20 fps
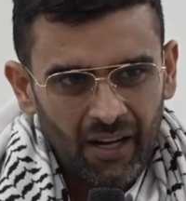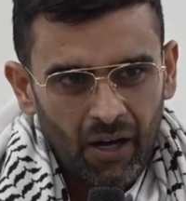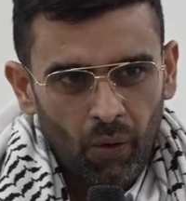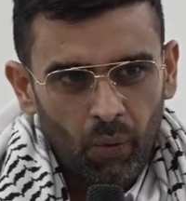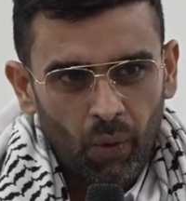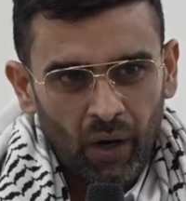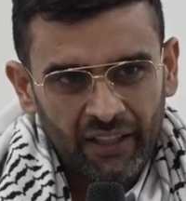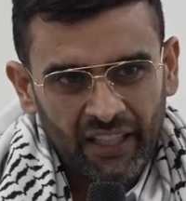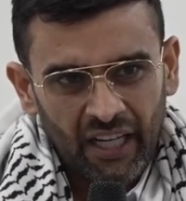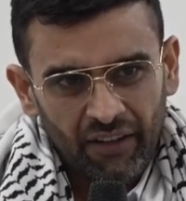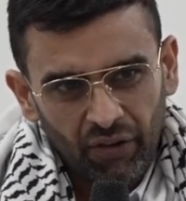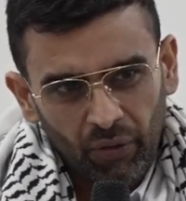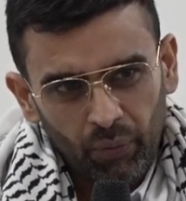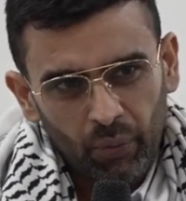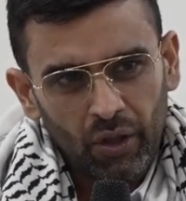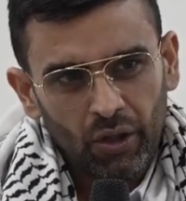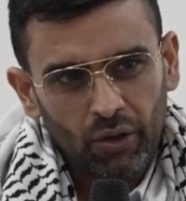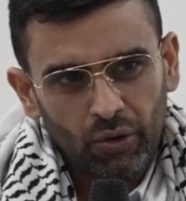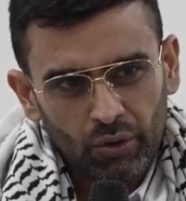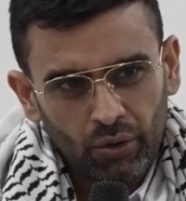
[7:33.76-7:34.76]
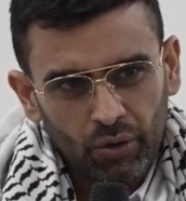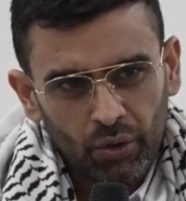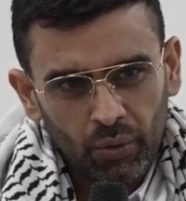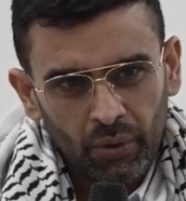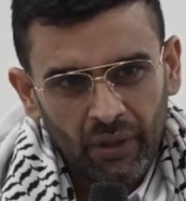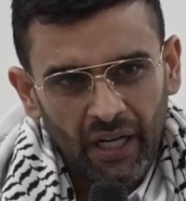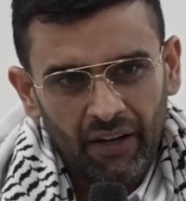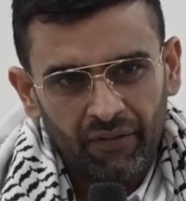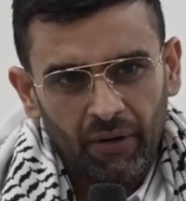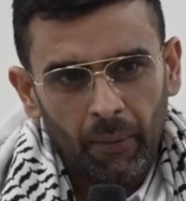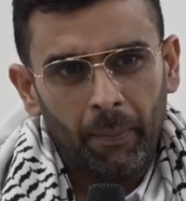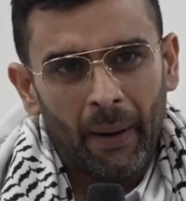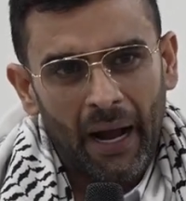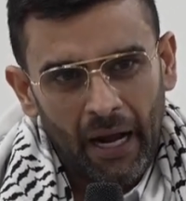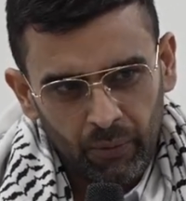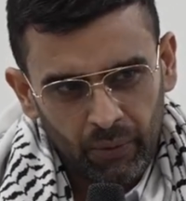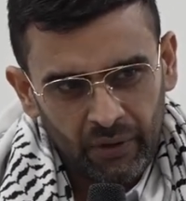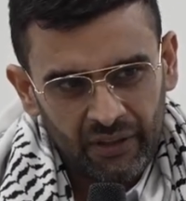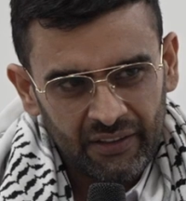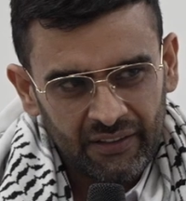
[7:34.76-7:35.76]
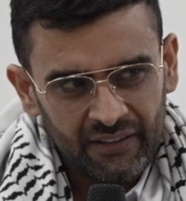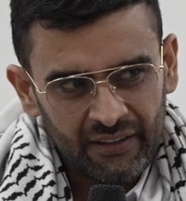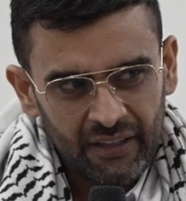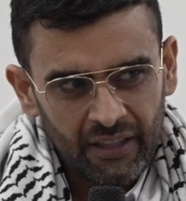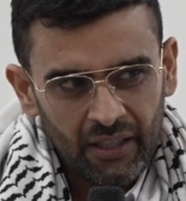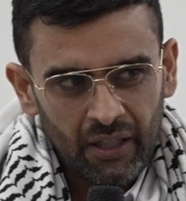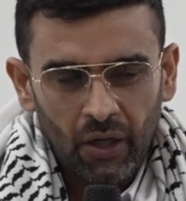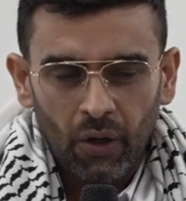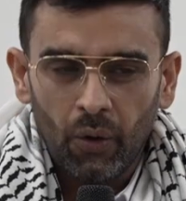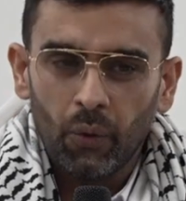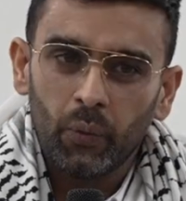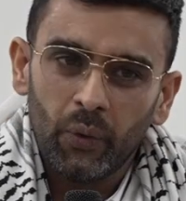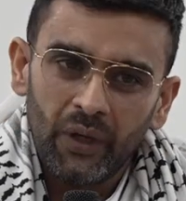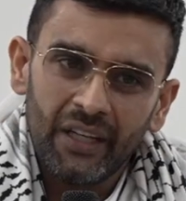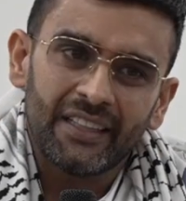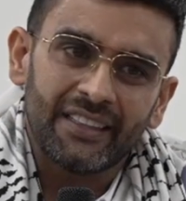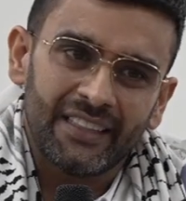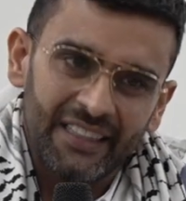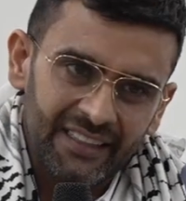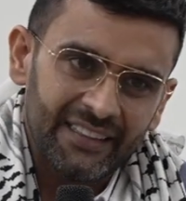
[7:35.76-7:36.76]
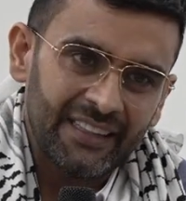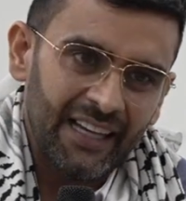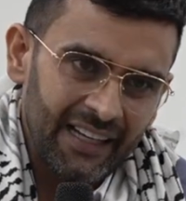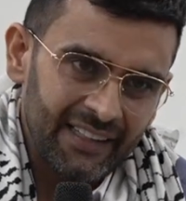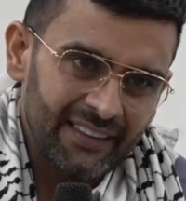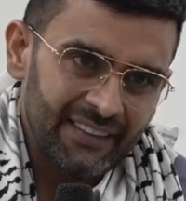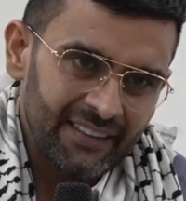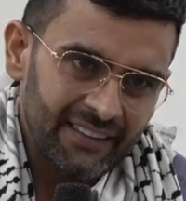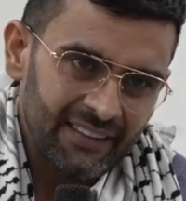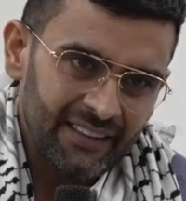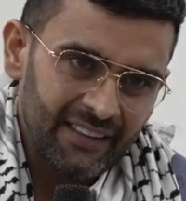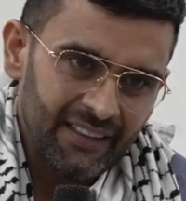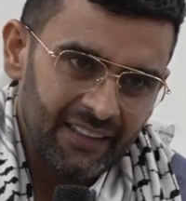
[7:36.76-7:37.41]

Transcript: Whatever we could do in our powers, we did that.